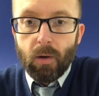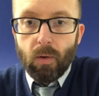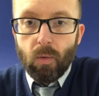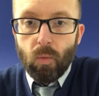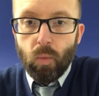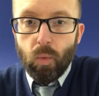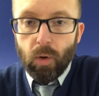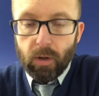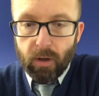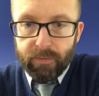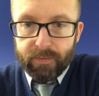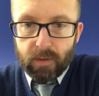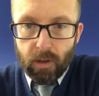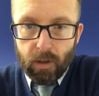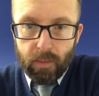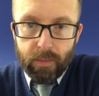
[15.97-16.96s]
What I've
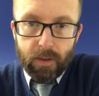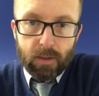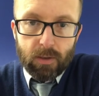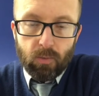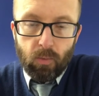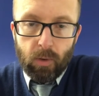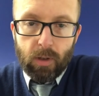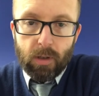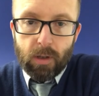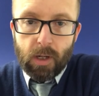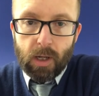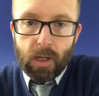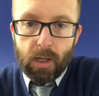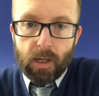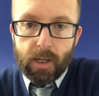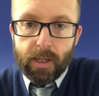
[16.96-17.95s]
done this
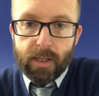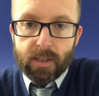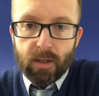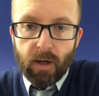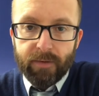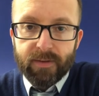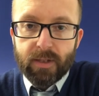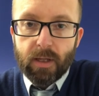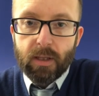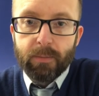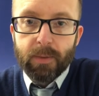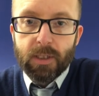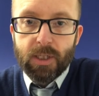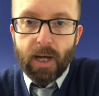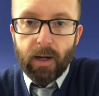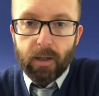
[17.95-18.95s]
week is I've set them a
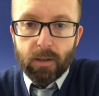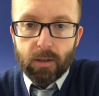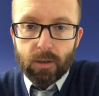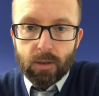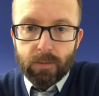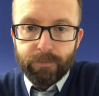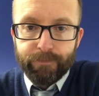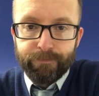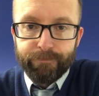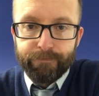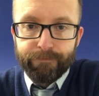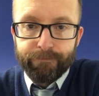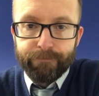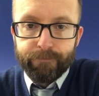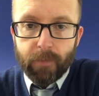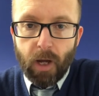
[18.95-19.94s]
challenge.
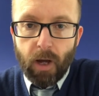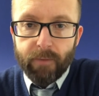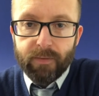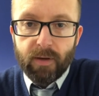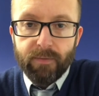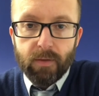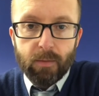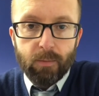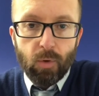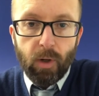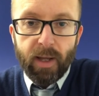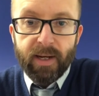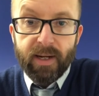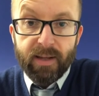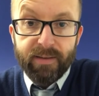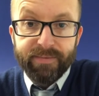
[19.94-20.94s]
I've given them all
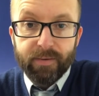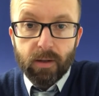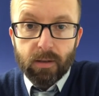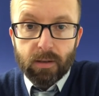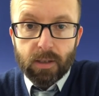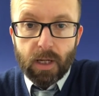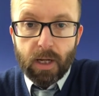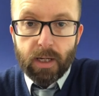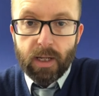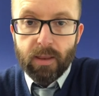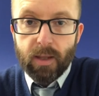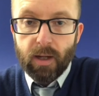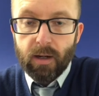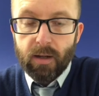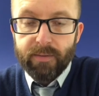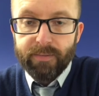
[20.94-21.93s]
a leaflet, and in
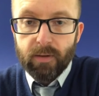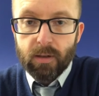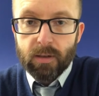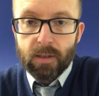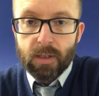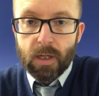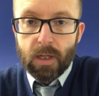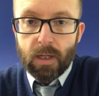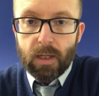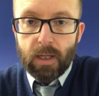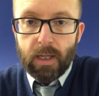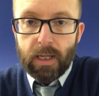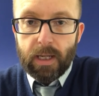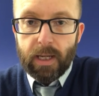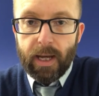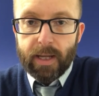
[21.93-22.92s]
that leaflet,
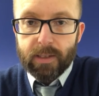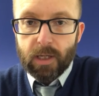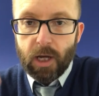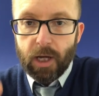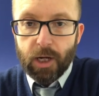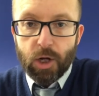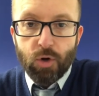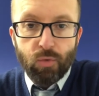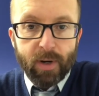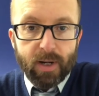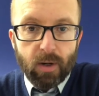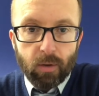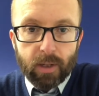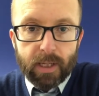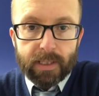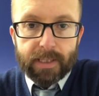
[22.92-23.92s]
it has a kind of grid
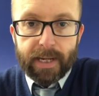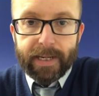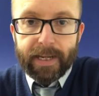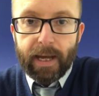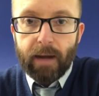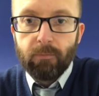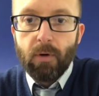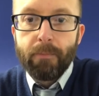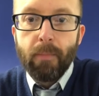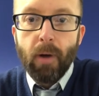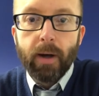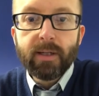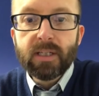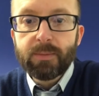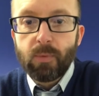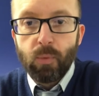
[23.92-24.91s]
on it, and it
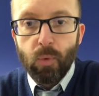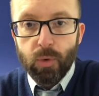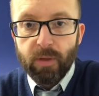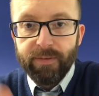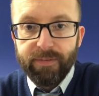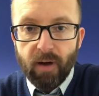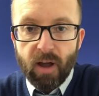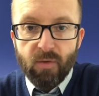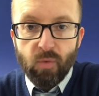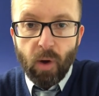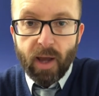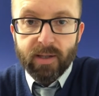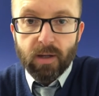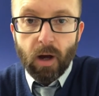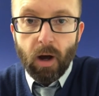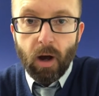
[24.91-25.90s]
reminds them of what the five
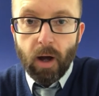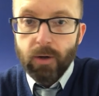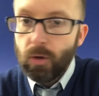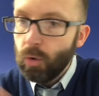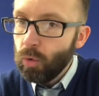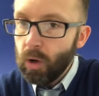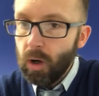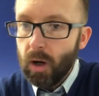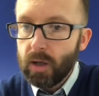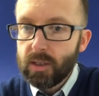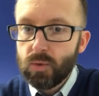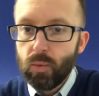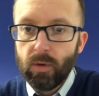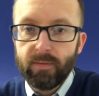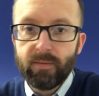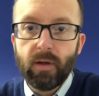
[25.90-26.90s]
ways are. And not all classes
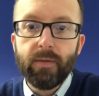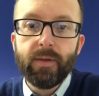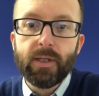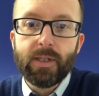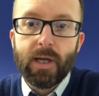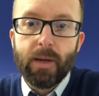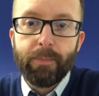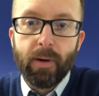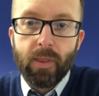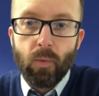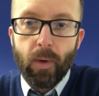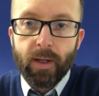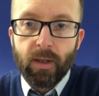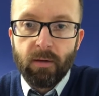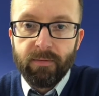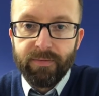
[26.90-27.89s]
will have done this yet, by the
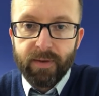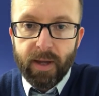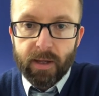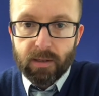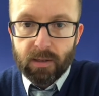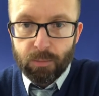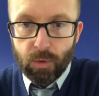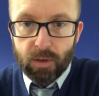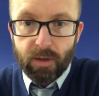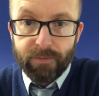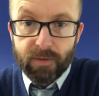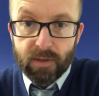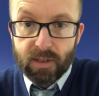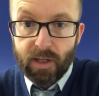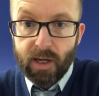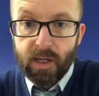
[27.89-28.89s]
way. Don't forget, some are at
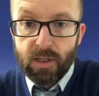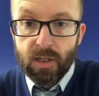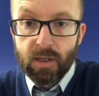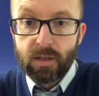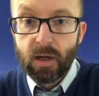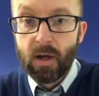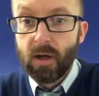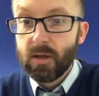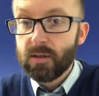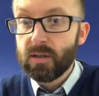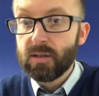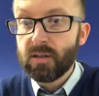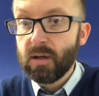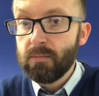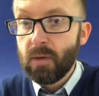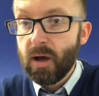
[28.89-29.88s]
different stages. So
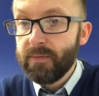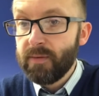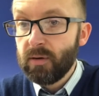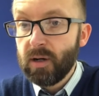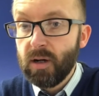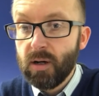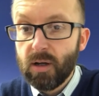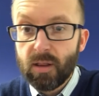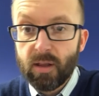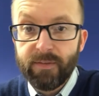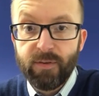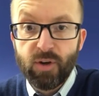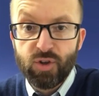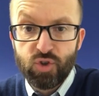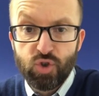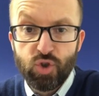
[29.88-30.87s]
some might have only learnt the
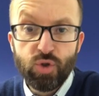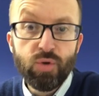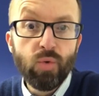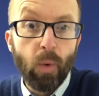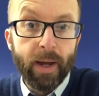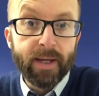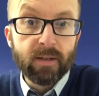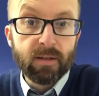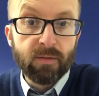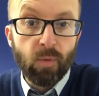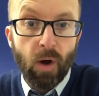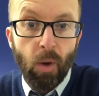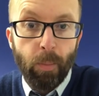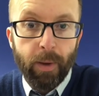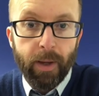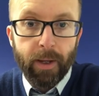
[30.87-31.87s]
first two ways of
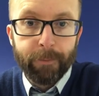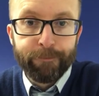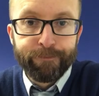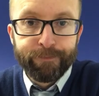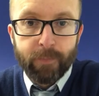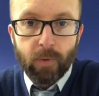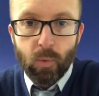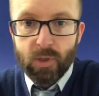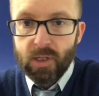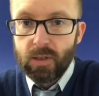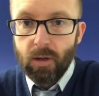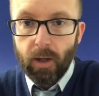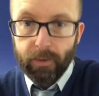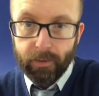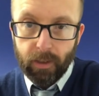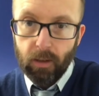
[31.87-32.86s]
well-being, which isn't
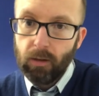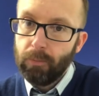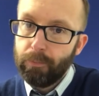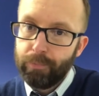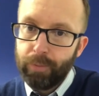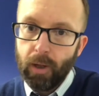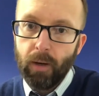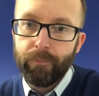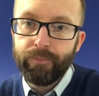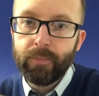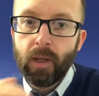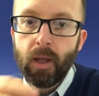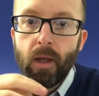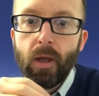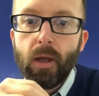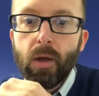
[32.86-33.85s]
ideal, but
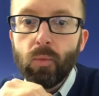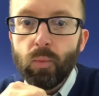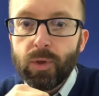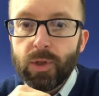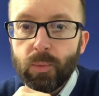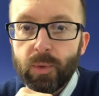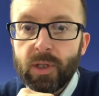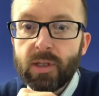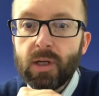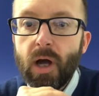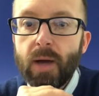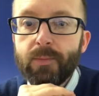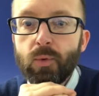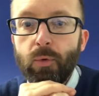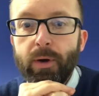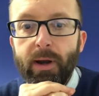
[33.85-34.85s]
with the
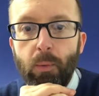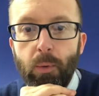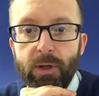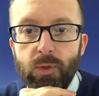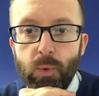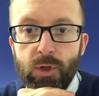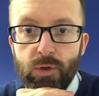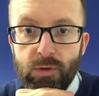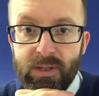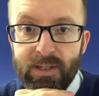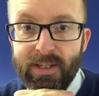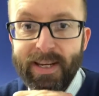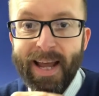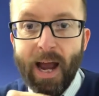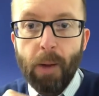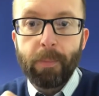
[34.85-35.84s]
times we're in, I wanted to issue this
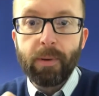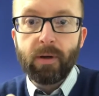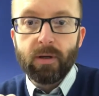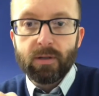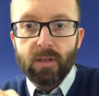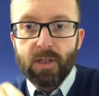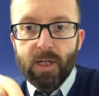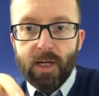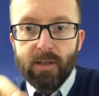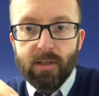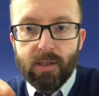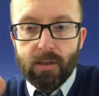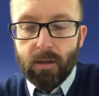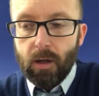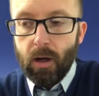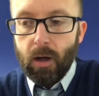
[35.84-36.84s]
now because the
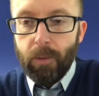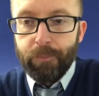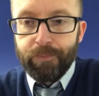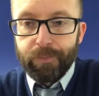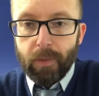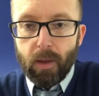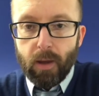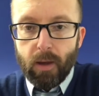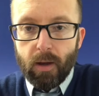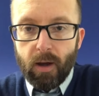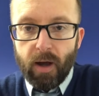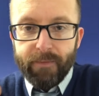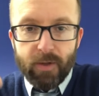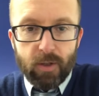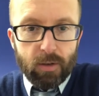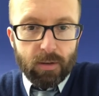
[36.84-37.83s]
chances are,
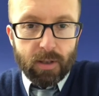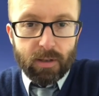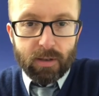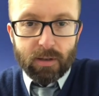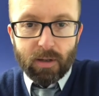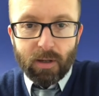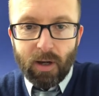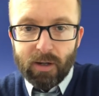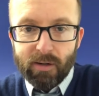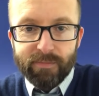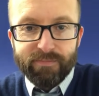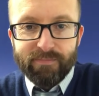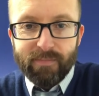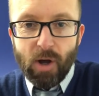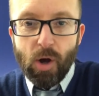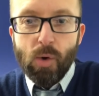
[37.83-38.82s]
I've issued this as a kind of
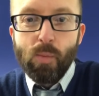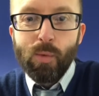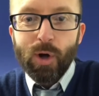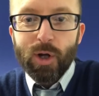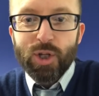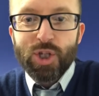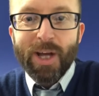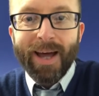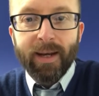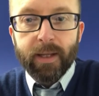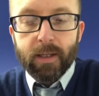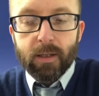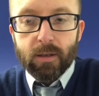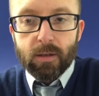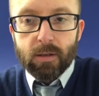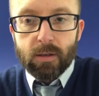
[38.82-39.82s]
homework
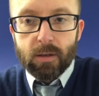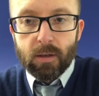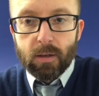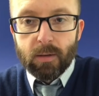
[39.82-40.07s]
challenge.